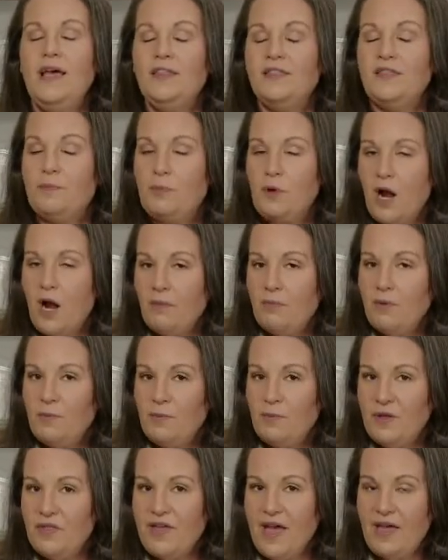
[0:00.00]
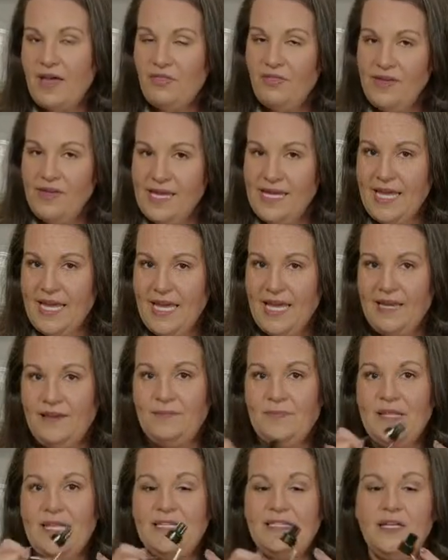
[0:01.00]
The problem with that
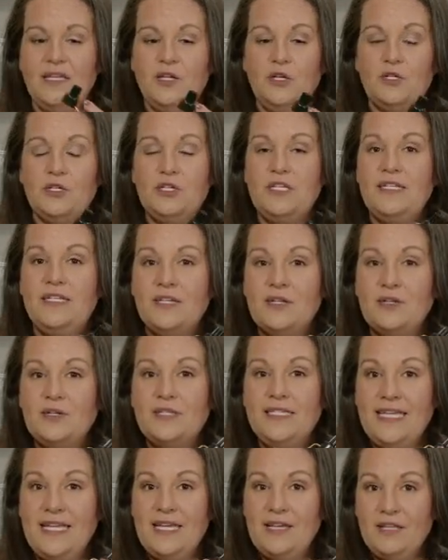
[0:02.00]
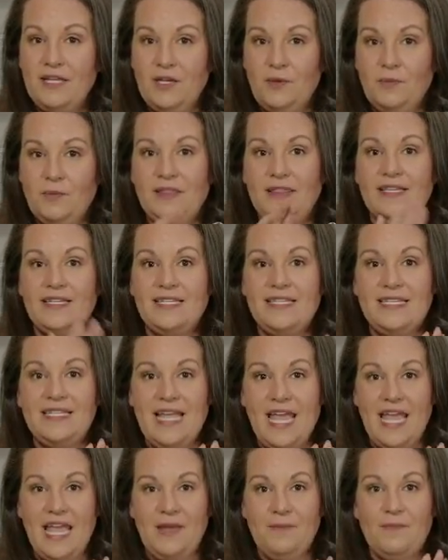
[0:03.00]
thinking is that you're still dealing with the
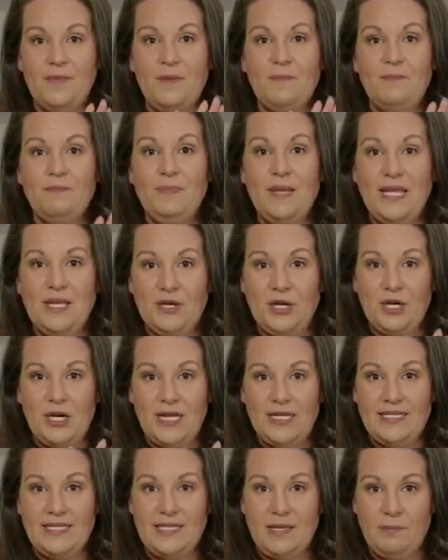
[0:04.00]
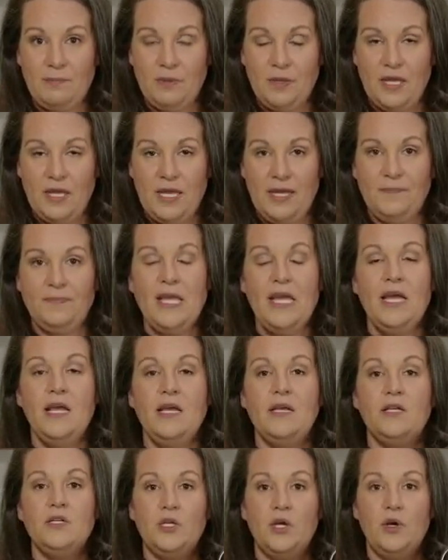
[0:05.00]
same beater assembly.
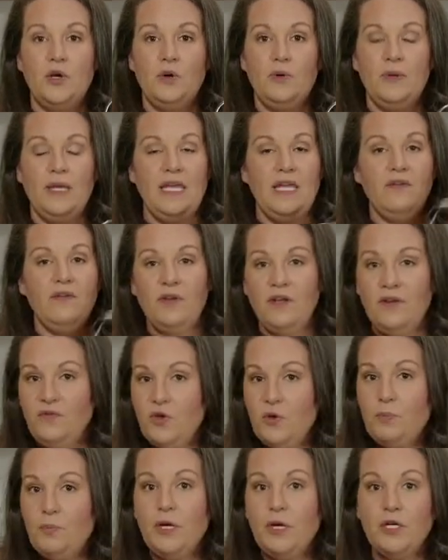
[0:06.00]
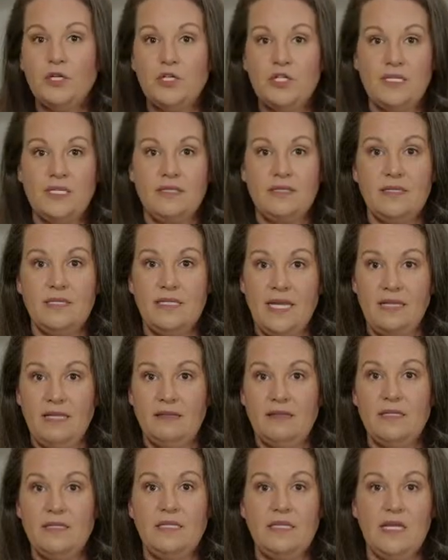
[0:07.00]
So even if you purchase the
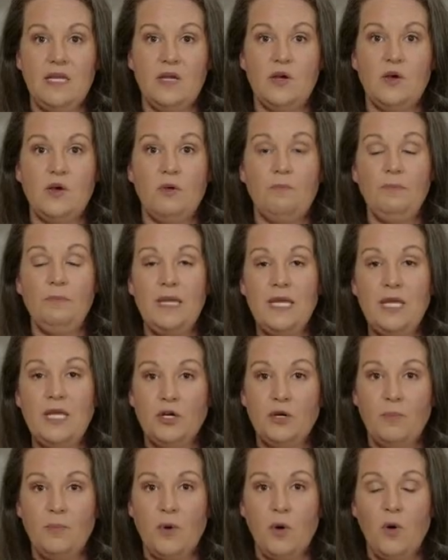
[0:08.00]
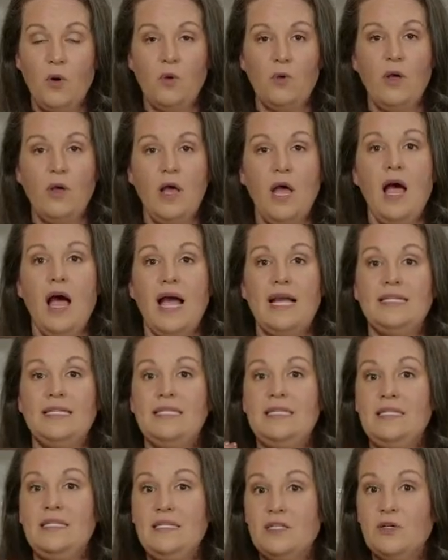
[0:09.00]
stainless steel beater bowl, I
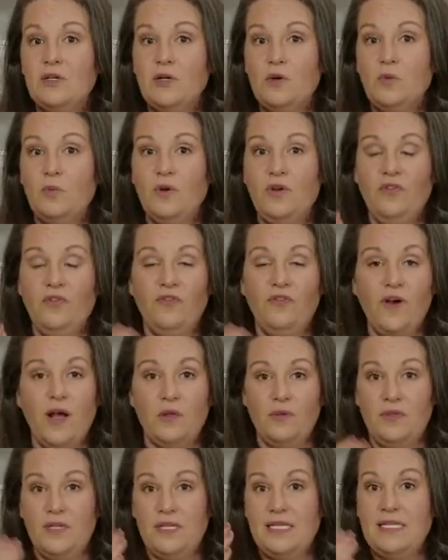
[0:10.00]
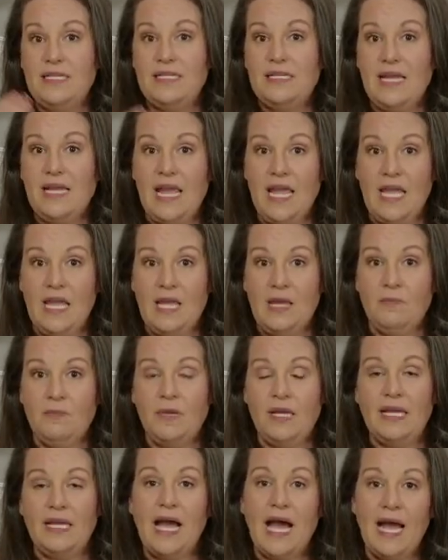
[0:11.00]
still would follow the same
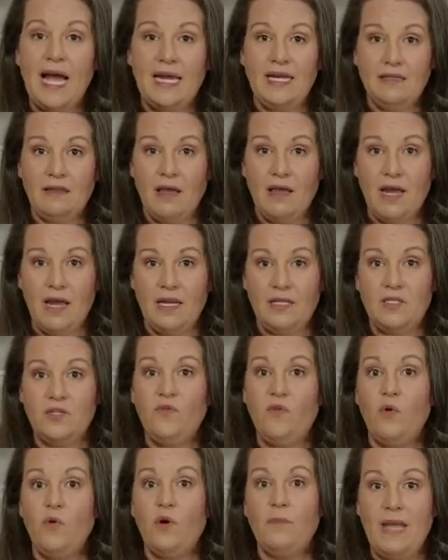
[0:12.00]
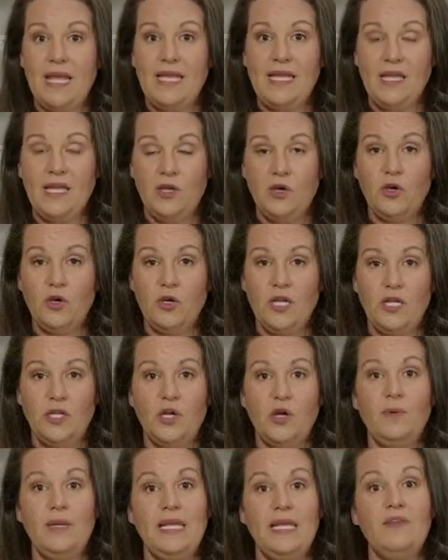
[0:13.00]
guidelines for making cookie
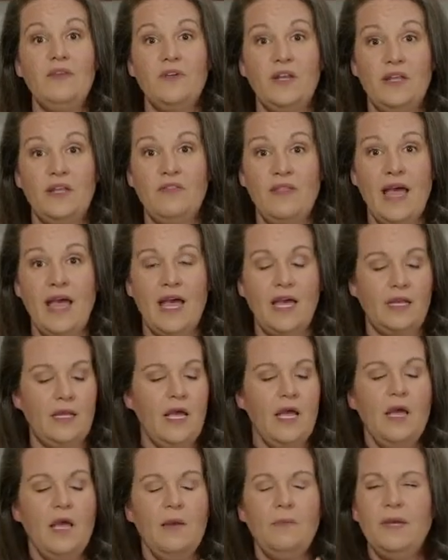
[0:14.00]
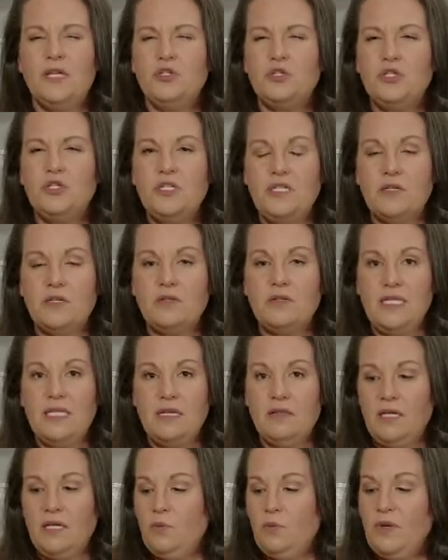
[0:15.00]
dough, even in that, because you're still
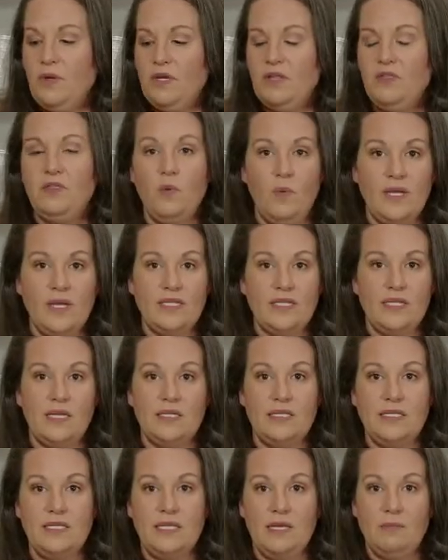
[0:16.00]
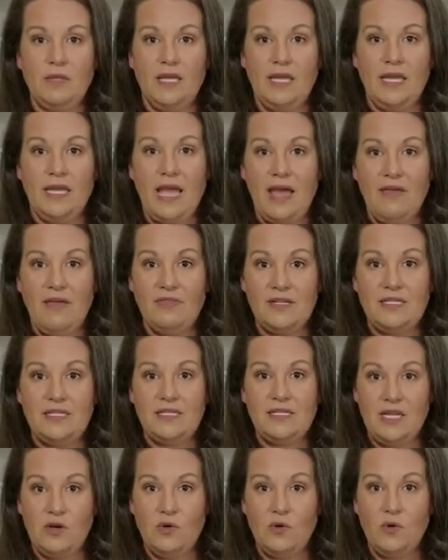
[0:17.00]
dealing with the whisk assembly and the
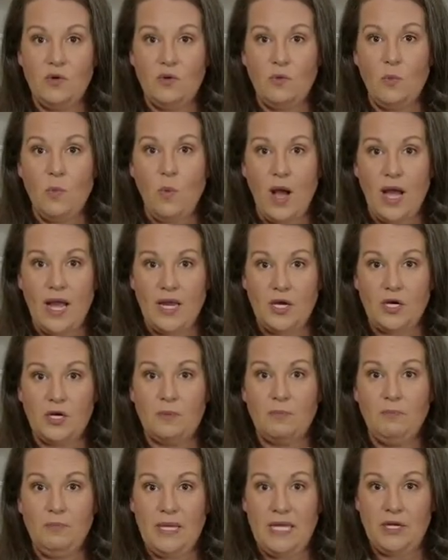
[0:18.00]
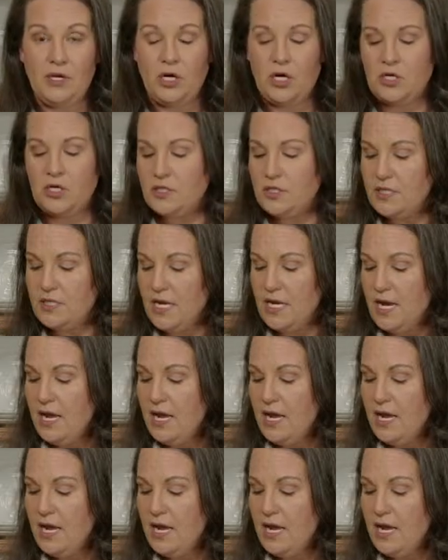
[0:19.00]
single wire beaters.